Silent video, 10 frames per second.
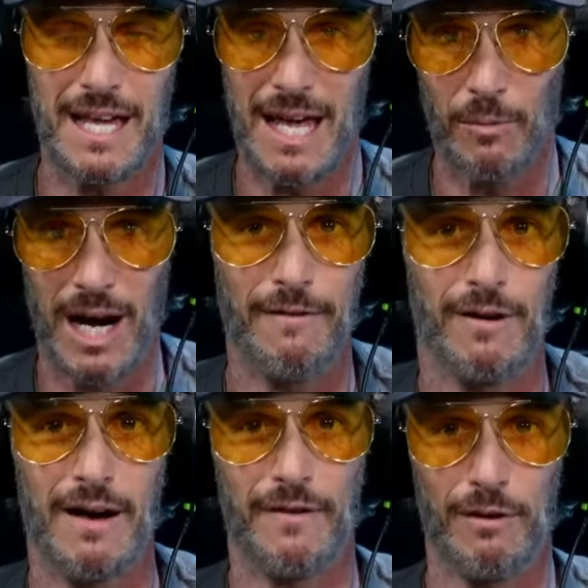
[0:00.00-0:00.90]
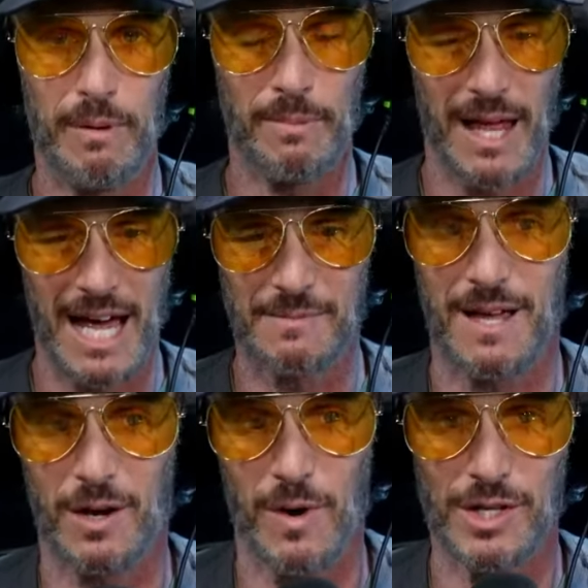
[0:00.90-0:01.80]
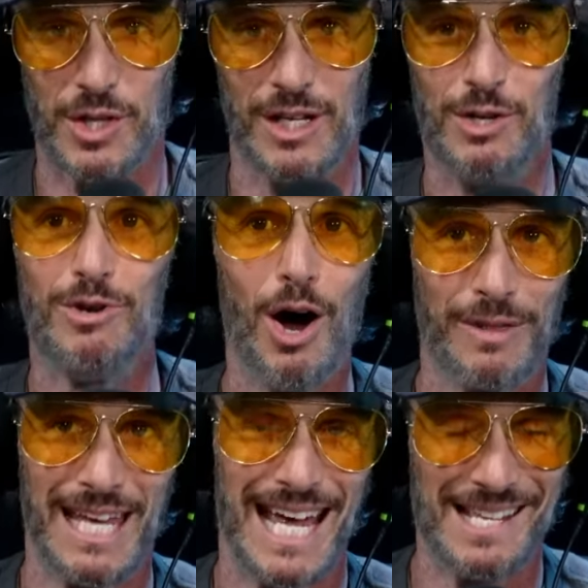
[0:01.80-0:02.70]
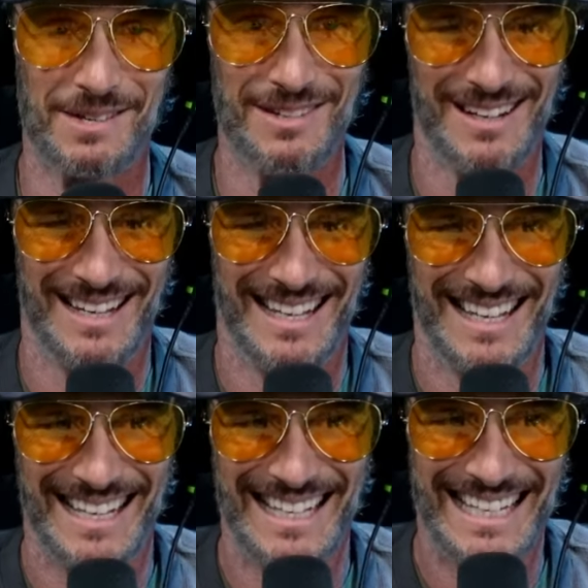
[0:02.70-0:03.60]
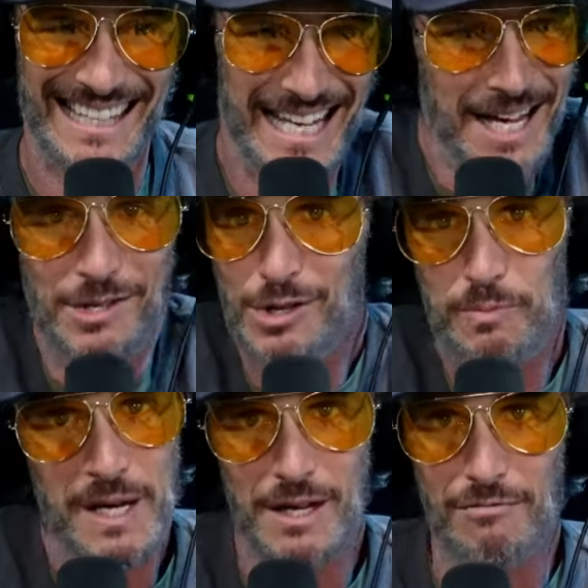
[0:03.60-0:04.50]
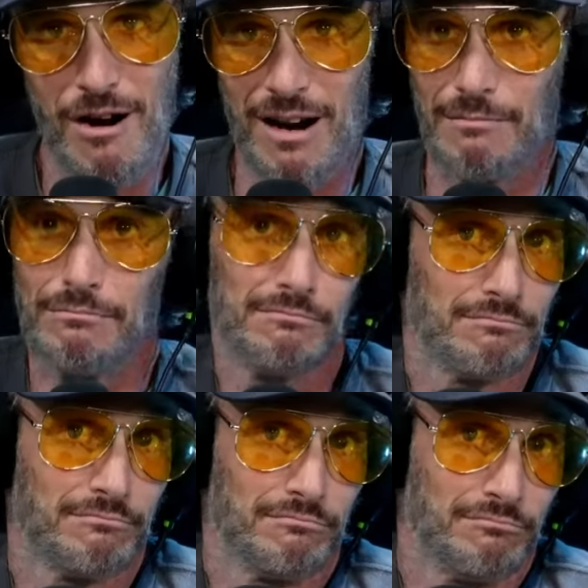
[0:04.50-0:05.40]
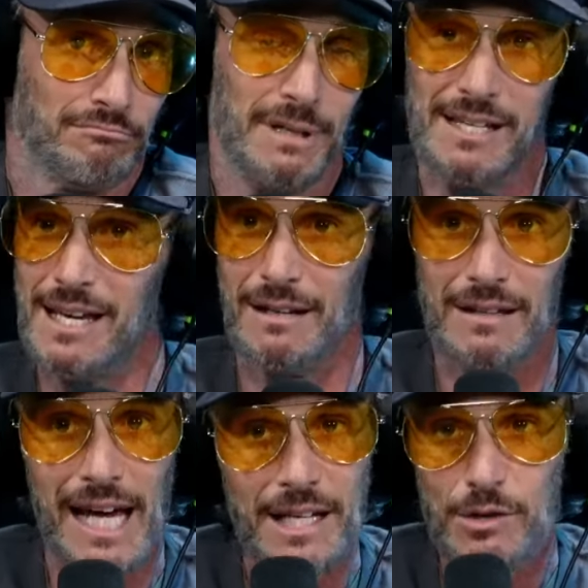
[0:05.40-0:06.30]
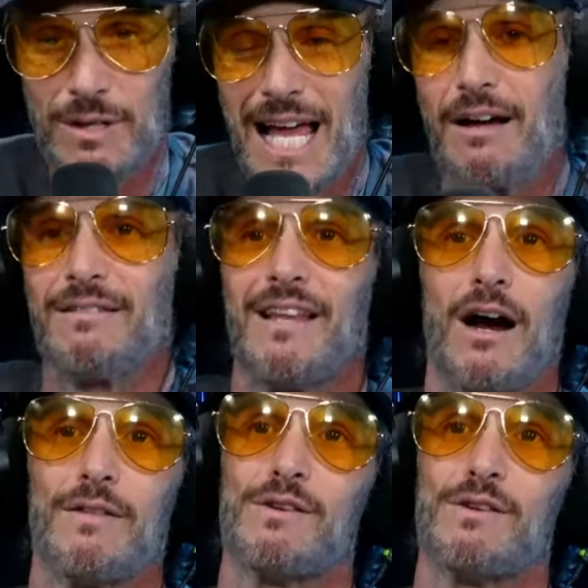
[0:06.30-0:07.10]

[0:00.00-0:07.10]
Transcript: whenever I've heard people ask me that question, you know, the answer is be the grown up. That's it. The answer is, now, are there